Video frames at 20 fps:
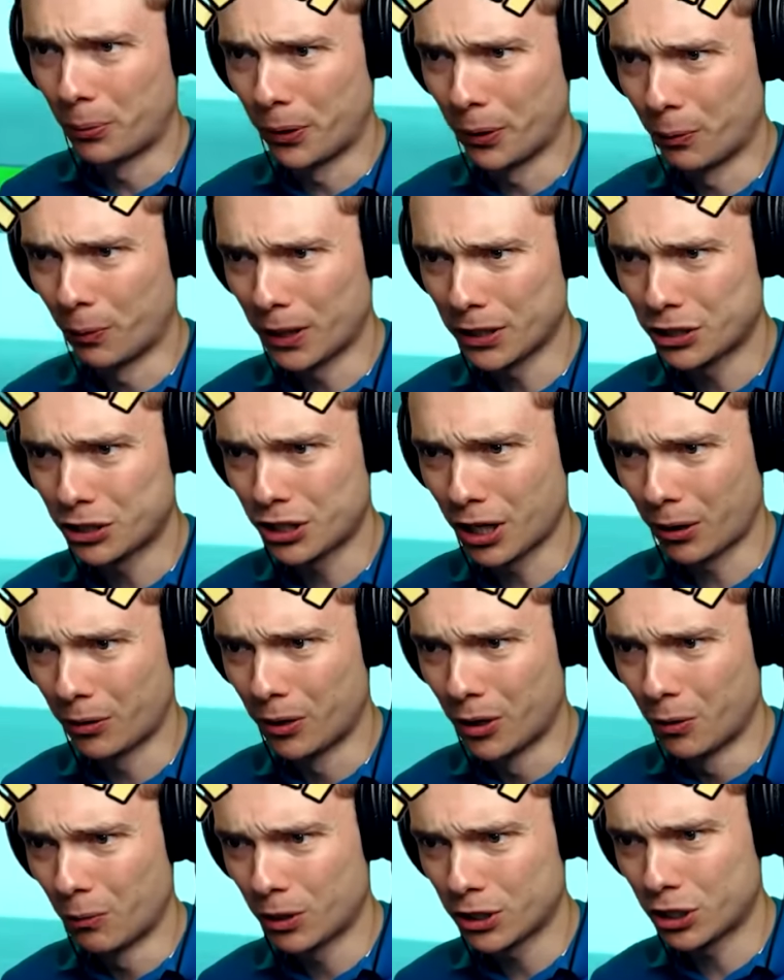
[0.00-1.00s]
boy. Watch out.
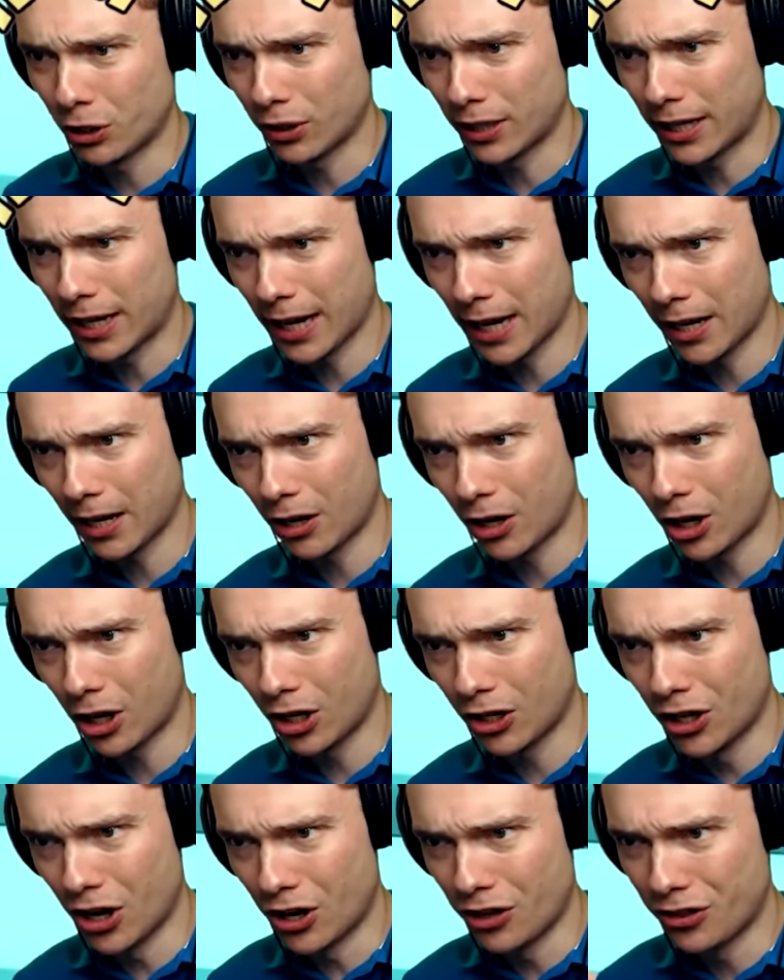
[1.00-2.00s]
Watch out. Get
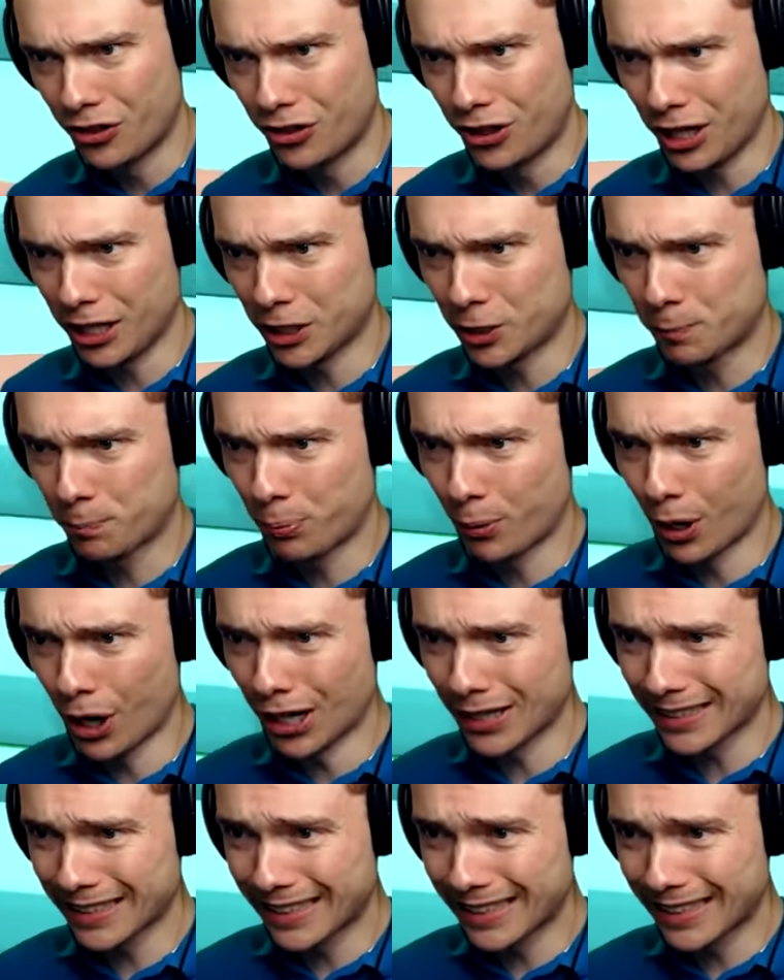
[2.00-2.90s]
on this part.